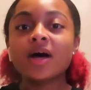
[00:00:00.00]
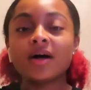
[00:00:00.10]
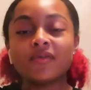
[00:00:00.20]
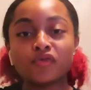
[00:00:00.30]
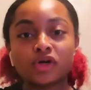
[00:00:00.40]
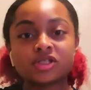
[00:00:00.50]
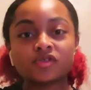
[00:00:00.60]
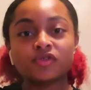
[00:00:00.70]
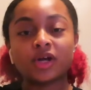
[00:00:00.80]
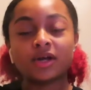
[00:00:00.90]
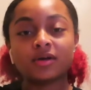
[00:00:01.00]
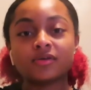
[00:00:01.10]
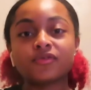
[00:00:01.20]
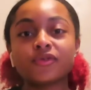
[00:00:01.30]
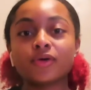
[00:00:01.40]
of Voice of
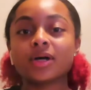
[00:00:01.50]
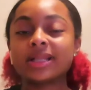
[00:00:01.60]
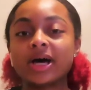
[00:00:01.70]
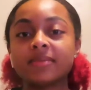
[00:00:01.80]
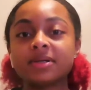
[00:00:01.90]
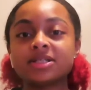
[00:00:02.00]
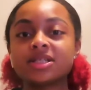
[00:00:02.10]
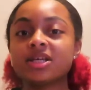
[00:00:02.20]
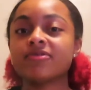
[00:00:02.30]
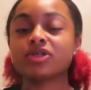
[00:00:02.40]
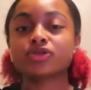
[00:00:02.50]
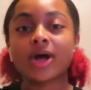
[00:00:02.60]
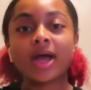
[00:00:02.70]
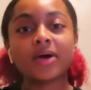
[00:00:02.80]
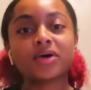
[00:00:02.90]
Hair for allowing me to even
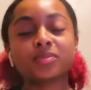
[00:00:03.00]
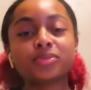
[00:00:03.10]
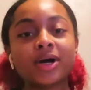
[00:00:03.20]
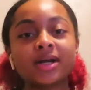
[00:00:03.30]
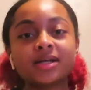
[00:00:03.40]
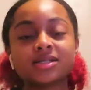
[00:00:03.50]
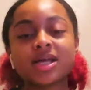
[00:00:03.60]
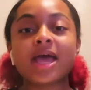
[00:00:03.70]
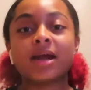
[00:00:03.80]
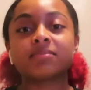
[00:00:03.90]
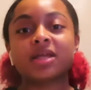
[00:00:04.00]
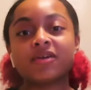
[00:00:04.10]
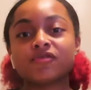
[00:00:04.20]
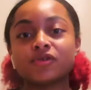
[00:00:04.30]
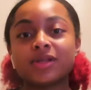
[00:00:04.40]
try out her products, and I'm
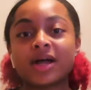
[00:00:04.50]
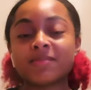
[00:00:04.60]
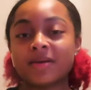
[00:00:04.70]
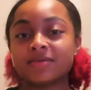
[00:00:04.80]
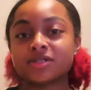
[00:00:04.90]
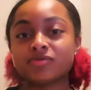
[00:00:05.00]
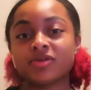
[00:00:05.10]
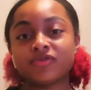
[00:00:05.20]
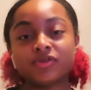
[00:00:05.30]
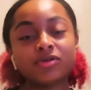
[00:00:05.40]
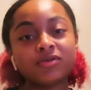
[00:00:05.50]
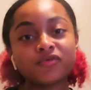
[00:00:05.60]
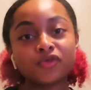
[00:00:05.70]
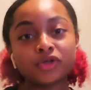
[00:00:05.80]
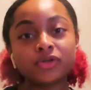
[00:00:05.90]
thankful that I'm able to review them
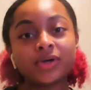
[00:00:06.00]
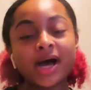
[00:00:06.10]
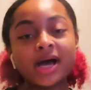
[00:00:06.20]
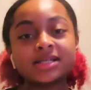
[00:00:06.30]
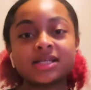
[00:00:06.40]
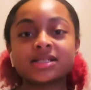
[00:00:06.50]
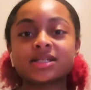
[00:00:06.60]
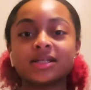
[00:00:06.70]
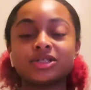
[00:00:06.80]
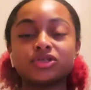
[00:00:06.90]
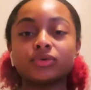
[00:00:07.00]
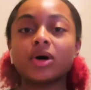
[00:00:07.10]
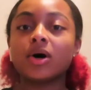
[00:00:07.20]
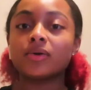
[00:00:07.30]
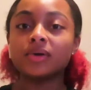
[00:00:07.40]
for you guys and to let you
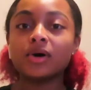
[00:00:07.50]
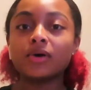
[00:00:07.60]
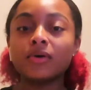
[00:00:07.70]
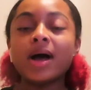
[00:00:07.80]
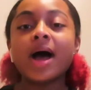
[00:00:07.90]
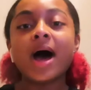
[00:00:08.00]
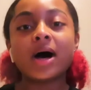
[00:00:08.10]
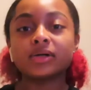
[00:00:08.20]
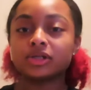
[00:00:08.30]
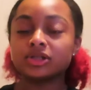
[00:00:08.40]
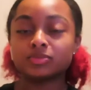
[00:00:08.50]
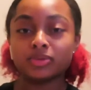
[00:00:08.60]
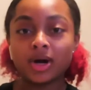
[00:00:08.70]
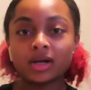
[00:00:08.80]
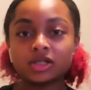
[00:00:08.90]
all know how good the
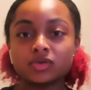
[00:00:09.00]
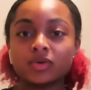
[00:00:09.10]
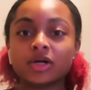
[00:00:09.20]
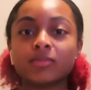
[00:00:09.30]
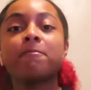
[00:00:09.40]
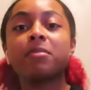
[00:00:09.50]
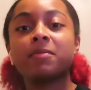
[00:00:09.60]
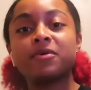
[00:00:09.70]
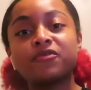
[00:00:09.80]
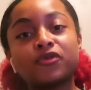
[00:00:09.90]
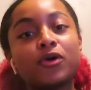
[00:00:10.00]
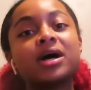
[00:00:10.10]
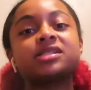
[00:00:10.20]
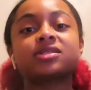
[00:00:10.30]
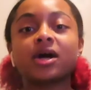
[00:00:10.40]
products work. But before
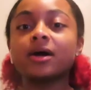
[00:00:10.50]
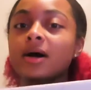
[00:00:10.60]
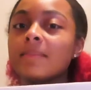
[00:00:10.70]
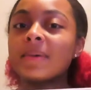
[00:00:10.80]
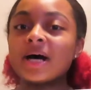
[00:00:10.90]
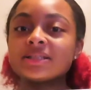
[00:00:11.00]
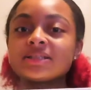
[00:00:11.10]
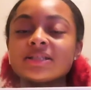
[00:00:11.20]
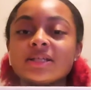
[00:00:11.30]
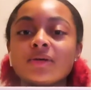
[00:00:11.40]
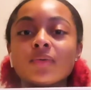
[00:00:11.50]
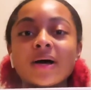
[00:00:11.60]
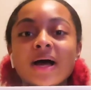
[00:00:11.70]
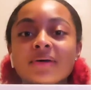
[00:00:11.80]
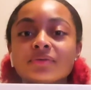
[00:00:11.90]
I start unboxing what
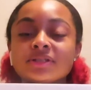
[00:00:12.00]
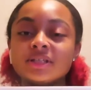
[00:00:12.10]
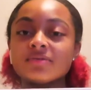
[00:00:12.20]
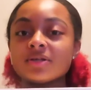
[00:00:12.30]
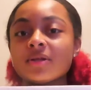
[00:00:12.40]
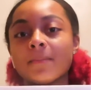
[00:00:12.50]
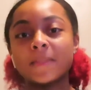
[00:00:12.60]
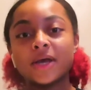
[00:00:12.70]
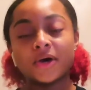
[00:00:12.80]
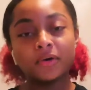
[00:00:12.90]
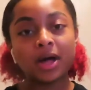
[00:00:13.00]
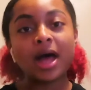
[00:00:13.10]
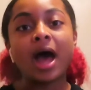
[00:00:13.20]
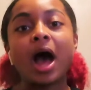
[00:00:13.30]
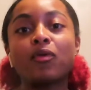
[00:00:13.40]
I received in the mail,
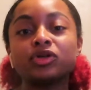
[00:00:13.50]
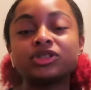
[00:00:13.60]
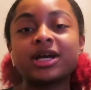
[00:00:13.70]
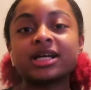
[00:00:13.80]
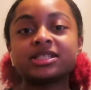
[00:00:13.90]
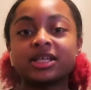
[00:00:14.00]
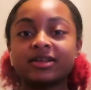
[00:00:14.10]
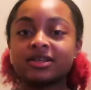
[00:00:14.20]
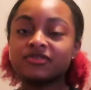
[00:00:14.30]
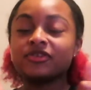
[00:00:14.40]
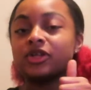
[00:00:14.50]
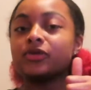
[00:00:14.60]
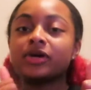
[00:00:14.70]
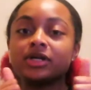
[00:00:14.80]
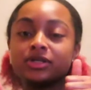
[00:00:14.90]
I want you guys to give this
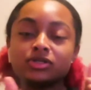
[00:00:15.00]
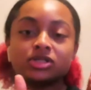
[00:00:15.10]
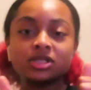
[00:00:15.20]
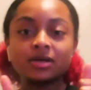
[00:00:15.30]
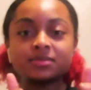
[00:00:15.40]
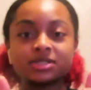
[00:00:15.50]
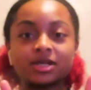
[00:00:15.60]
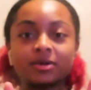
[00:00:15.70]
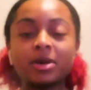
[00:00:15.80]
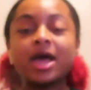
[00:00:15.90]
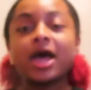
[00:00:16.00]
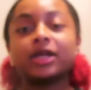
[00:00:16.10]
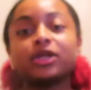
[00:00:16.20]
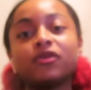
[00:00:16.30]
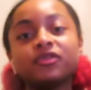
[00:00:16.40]
video a huge thumbs up,
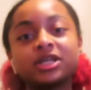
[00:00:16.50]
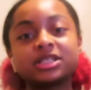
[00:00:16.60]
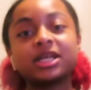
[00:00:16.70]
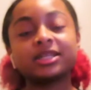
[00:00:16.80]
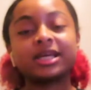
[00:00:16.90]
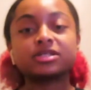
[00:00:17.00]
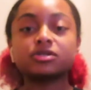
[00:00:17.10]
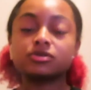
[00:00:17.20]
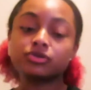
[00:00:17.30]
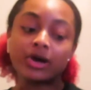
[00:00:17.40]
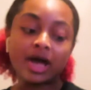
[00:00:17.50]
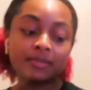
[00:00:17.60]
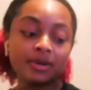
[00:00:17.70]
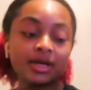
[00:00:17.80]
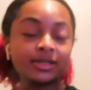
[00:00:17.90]
and don't forget to hit that
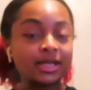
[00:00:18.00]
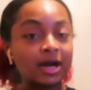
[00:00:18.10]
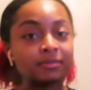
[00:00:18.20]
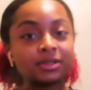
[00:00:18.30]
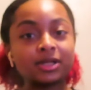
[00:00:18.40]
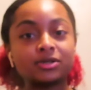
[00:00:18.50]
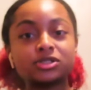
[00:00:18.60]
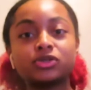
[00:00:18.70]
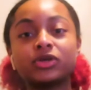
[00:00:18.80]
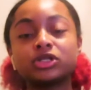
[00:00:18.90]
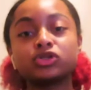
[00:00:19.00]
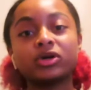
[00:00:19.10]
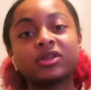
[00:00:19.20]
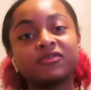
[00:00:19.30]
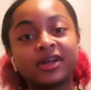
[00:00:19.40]
subscribe button down below so you can
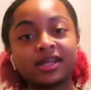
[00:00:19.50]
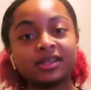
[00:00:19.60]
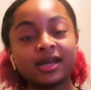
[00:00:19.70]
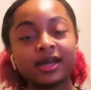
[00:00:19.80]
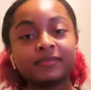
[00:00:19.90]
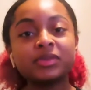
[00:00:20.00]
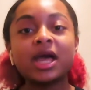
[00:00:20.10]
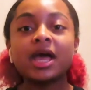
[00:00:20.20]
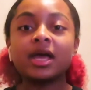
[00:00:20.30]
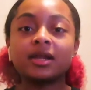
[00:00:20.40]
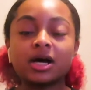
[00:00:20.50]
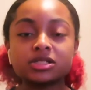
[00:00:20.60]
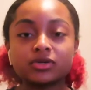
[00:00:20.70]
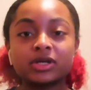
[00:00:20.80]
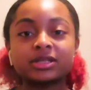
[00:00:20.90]
join the Faith Gang, and
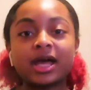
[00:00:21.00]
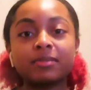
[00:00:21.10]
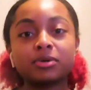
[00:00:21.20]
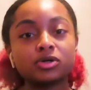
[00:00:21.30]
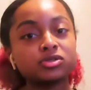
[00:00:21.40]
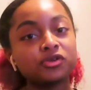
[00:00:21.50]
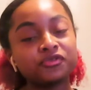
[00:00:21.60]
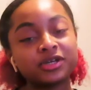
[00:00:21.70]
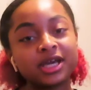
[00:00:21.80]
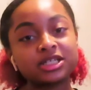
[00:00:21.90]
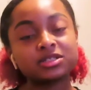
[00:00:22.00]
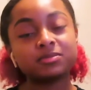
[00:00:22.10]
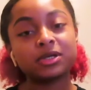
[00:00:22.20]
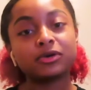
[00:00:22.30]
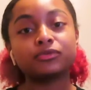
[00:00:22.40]
also hit that post notification
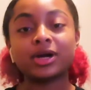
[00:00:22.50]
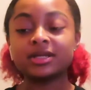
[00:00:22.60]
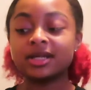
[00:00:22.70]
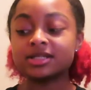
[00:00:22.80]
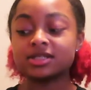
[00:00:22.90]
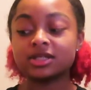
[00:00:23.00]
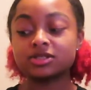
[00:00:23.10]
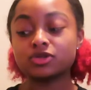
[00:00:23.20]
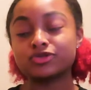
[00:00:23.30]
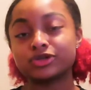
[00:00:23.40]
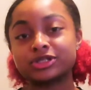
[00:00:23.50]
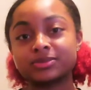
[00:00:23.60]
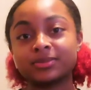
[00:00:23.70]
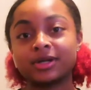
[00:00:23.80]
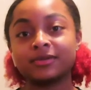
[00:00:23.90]
bell right next to the
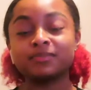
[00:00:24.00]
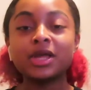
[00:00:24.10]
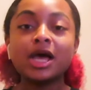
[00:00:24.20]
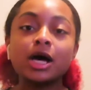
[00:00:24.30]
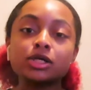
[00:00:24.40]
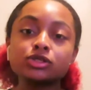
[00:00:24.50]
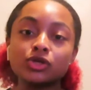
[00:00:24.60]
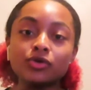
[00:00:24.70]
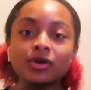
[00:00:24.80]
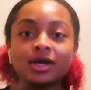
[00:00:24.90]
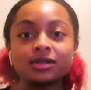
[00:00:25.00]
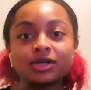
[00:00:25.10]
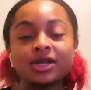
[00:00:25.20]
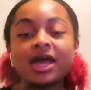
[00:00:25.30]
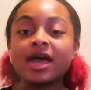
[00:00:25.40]
subscription button so you can get
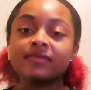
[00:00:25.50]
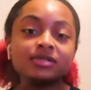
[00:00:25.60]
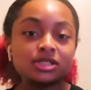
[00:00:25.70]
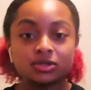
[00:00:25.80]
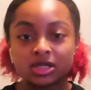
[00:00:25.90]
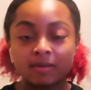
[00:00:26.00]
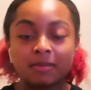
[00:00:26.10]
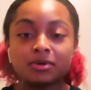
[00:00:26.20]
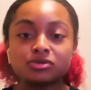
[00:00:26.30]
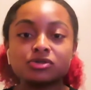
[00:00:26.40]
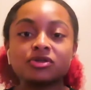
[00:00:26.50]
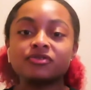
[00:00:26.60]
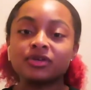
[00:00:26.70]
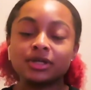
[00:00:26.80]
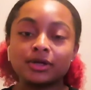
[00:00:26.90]
alerted every single time I post another
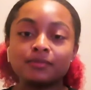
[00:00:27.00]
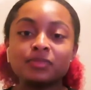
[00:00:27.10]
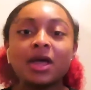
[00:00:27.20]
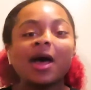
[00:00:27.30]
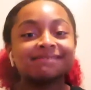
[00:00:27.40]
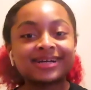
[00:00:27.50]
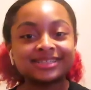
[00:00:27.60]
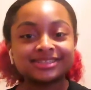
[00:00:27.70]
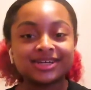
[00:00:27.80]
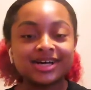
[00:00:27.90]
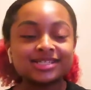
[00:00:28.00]
video. Alright y'all,